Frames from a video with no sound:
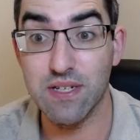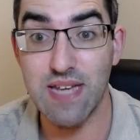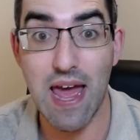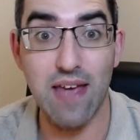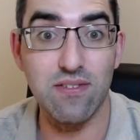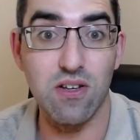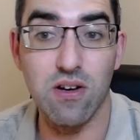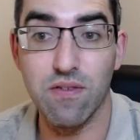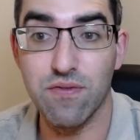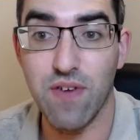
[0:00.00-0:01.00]
test
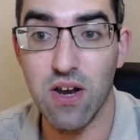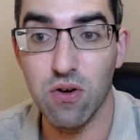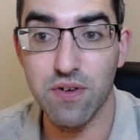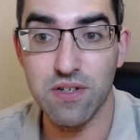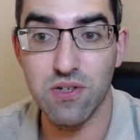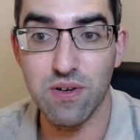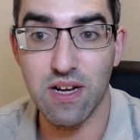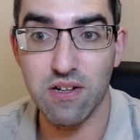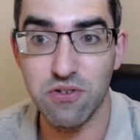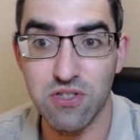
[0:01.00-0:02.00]
of failover. So in
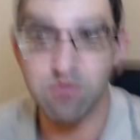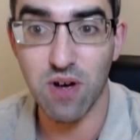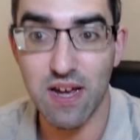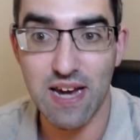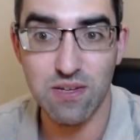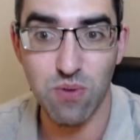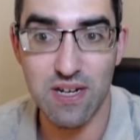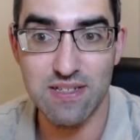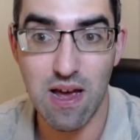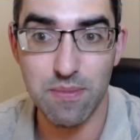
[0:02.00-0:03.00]
conclusion, what I guess what
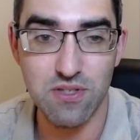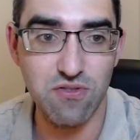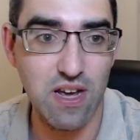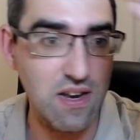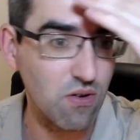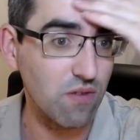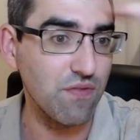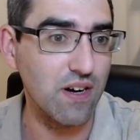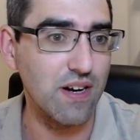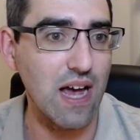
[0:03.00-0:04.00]
I demonstrated or
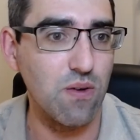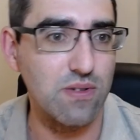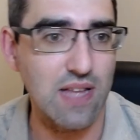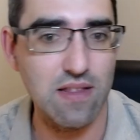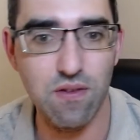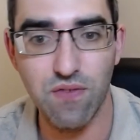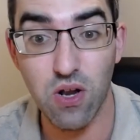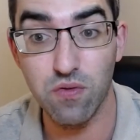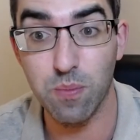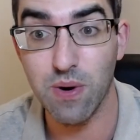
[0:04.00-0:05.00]
figured out was that the
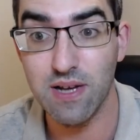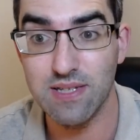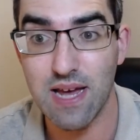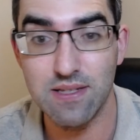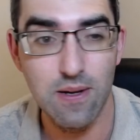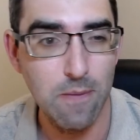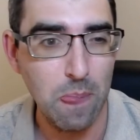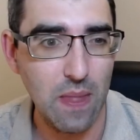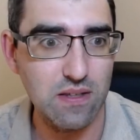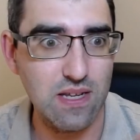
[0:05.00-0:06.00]
failover process
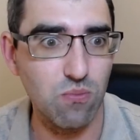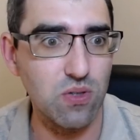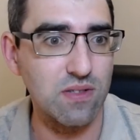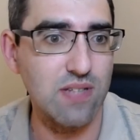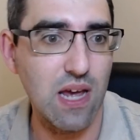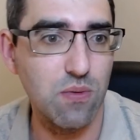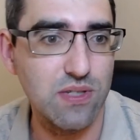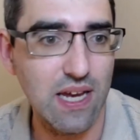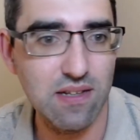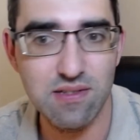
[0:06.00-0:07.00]
wouldn't say it
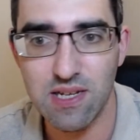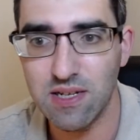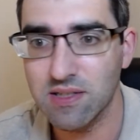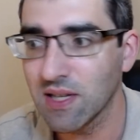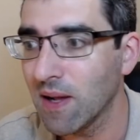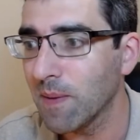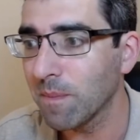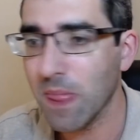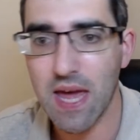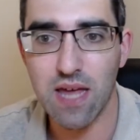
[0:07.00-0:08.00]
was instant.
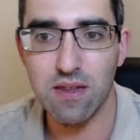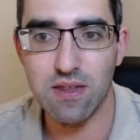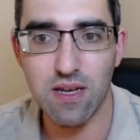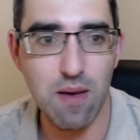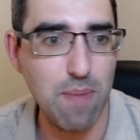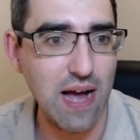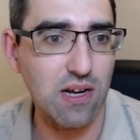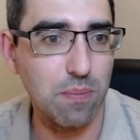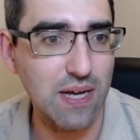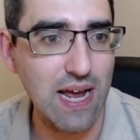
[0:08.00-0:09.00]
Uh, the
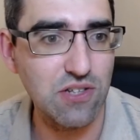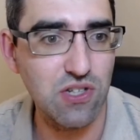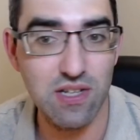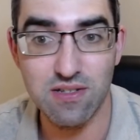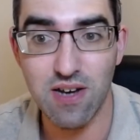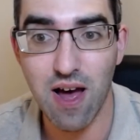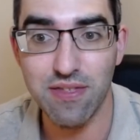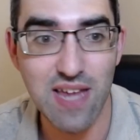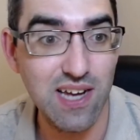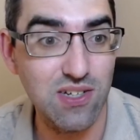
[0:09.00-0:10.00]
backup connection is
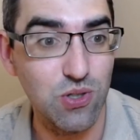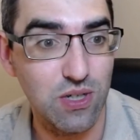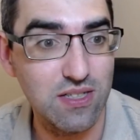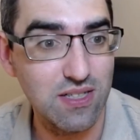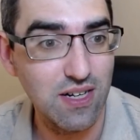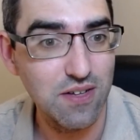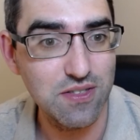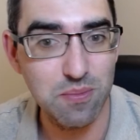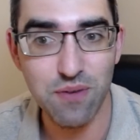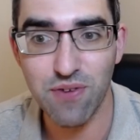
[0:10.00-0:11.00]
not that good
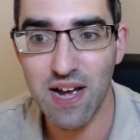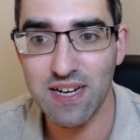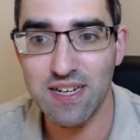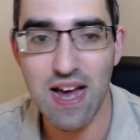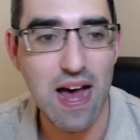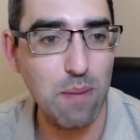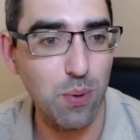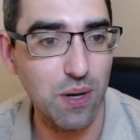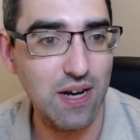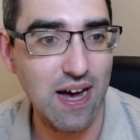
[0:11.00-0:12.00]
to be frank. Uh,
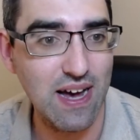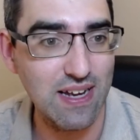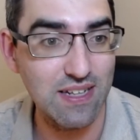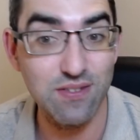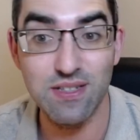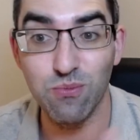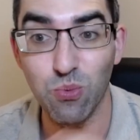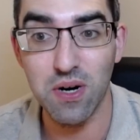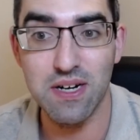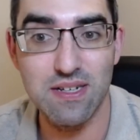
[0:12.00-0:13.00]
but uh, at least it
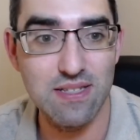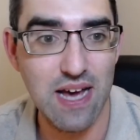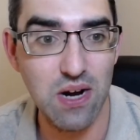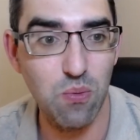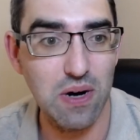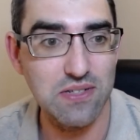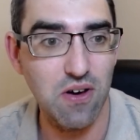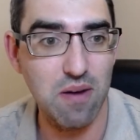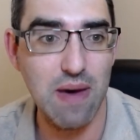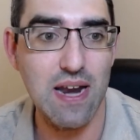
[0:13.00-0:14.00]
works and it worked
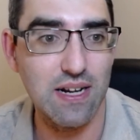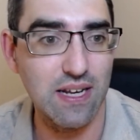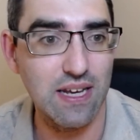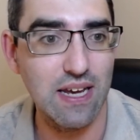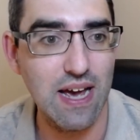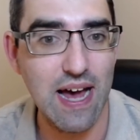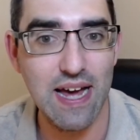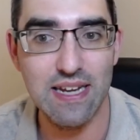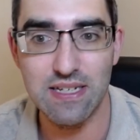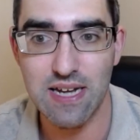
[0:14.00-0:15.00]
automatically.
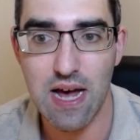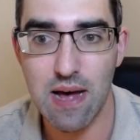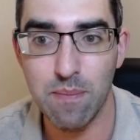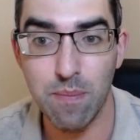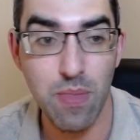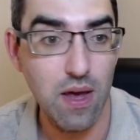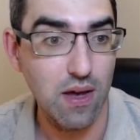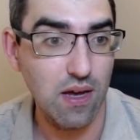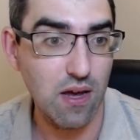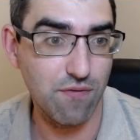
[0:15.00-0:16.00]
And um,
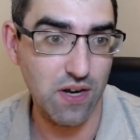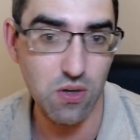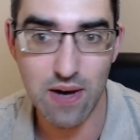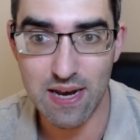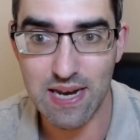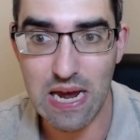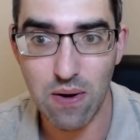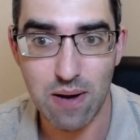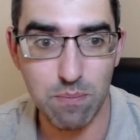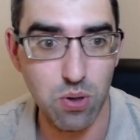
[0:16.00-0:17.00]
if I go ahead now
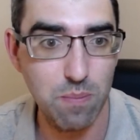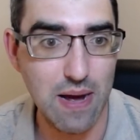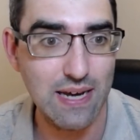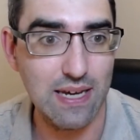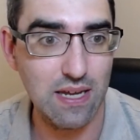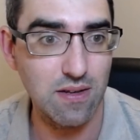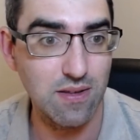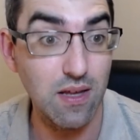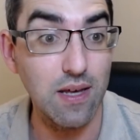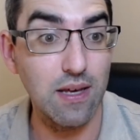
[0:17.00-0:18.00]
and put back in
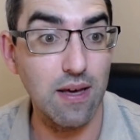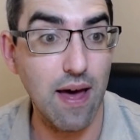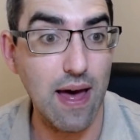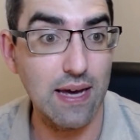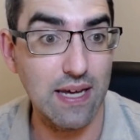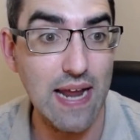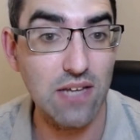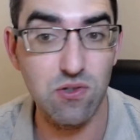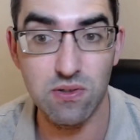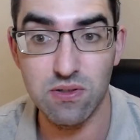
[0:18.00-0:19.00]
the uh,
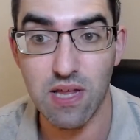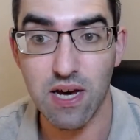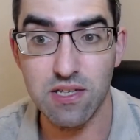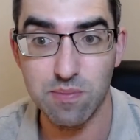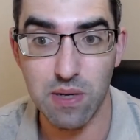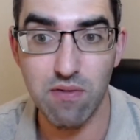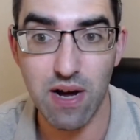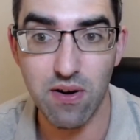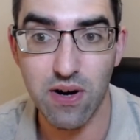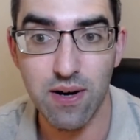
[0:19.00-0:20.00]
connection to the ISP
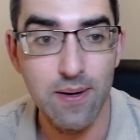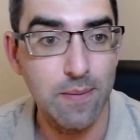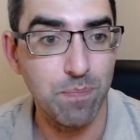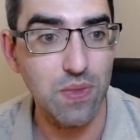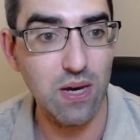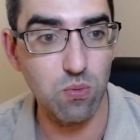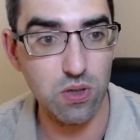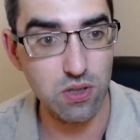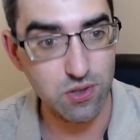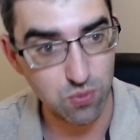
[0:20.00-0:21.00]
router, it
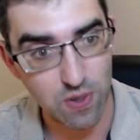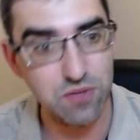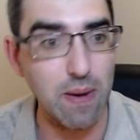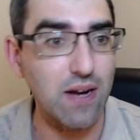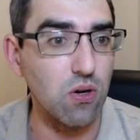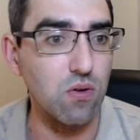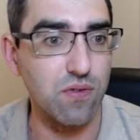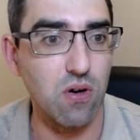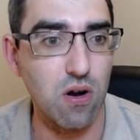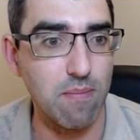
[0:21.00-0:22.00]
will switch back
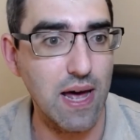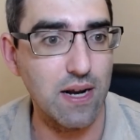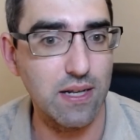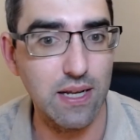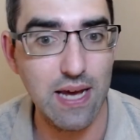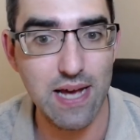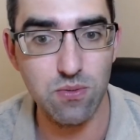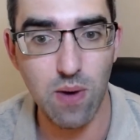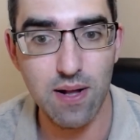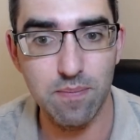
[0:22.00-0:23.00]
over automatically as
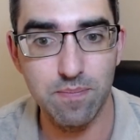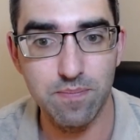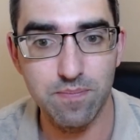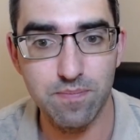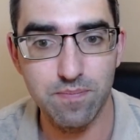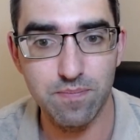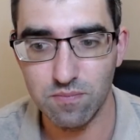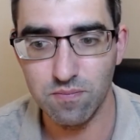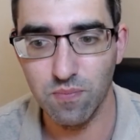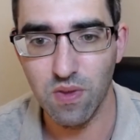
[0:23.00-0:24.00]
well.
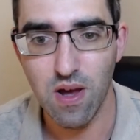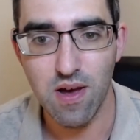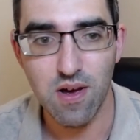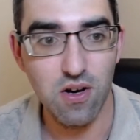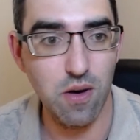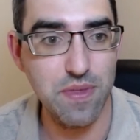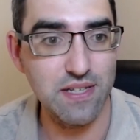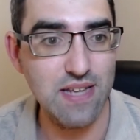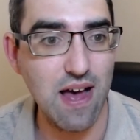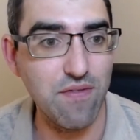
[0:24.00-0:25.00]
Hope
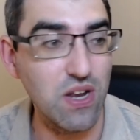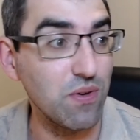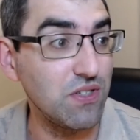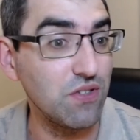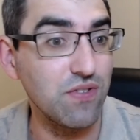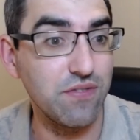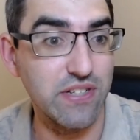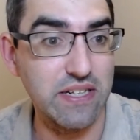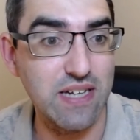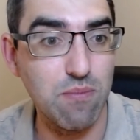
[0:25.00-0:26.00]
this uh, video was useful. If you'd
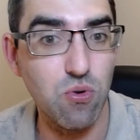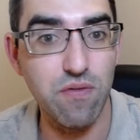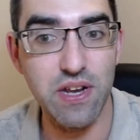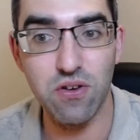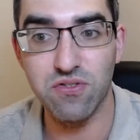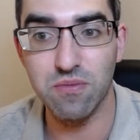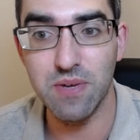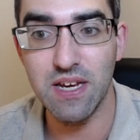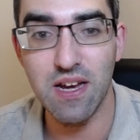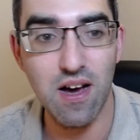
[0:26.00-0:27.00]
like to get more videos from
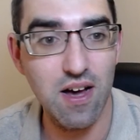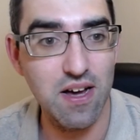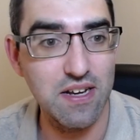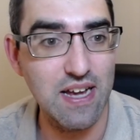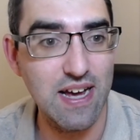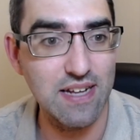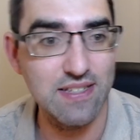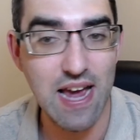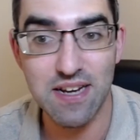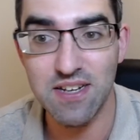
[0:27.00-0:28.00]
me on uh,
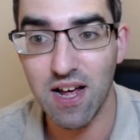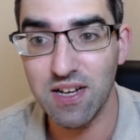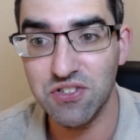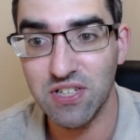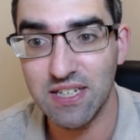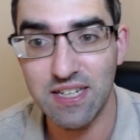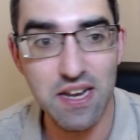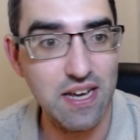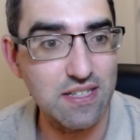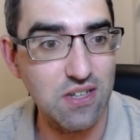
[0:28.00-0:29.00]
technology,
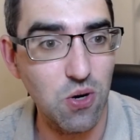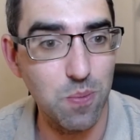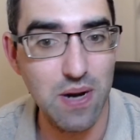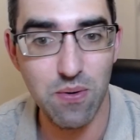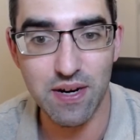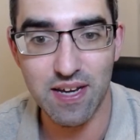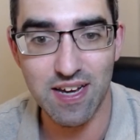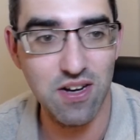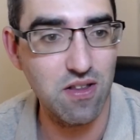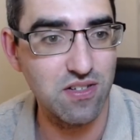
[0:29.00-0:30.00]
Linux, home networking,
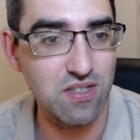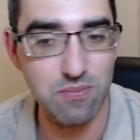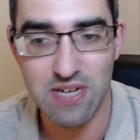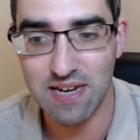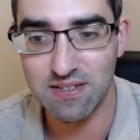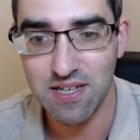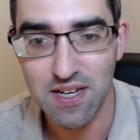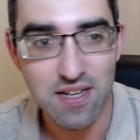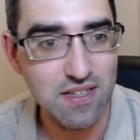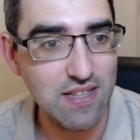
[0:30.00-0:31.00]
and other subjects
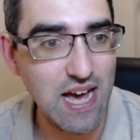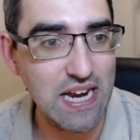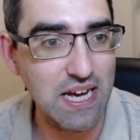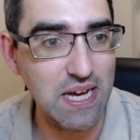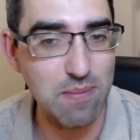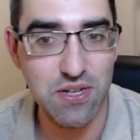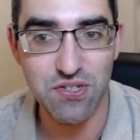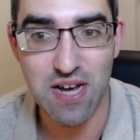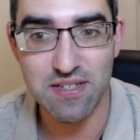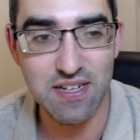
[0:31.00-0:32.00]
that I am
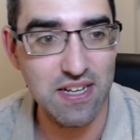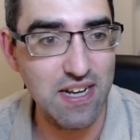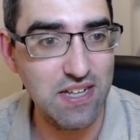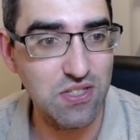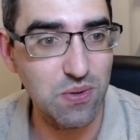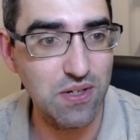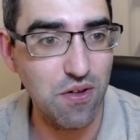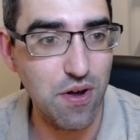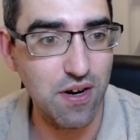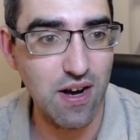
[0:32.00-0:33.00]
interested in, and so are
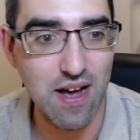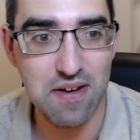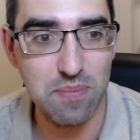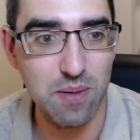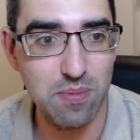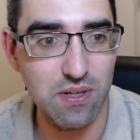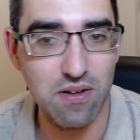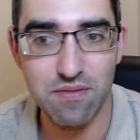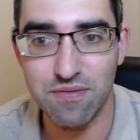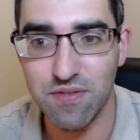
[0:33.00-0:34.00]
other uh, people
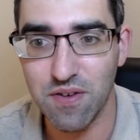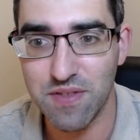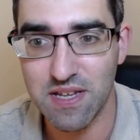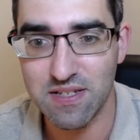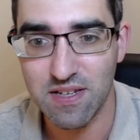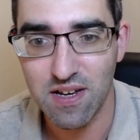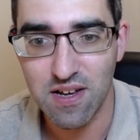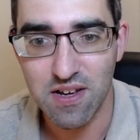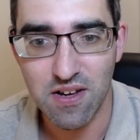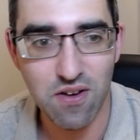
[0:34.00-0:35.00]
of, of this
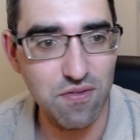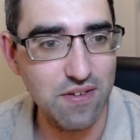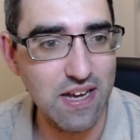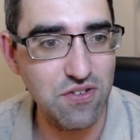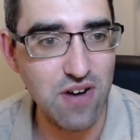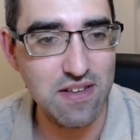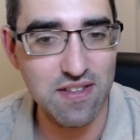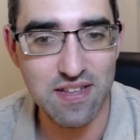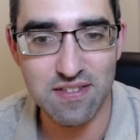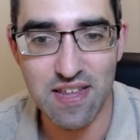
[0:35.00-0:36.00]
of interest
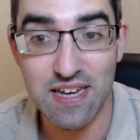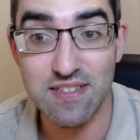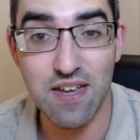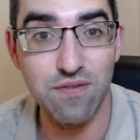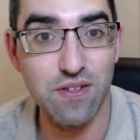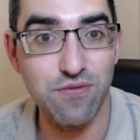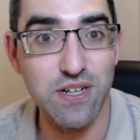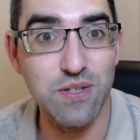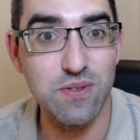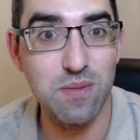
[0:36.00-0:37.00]
in these things, then feel
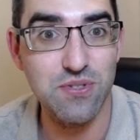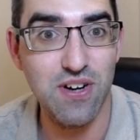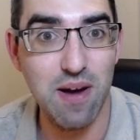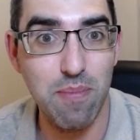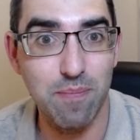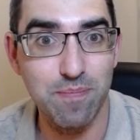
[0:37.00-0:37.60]
free to subscribe.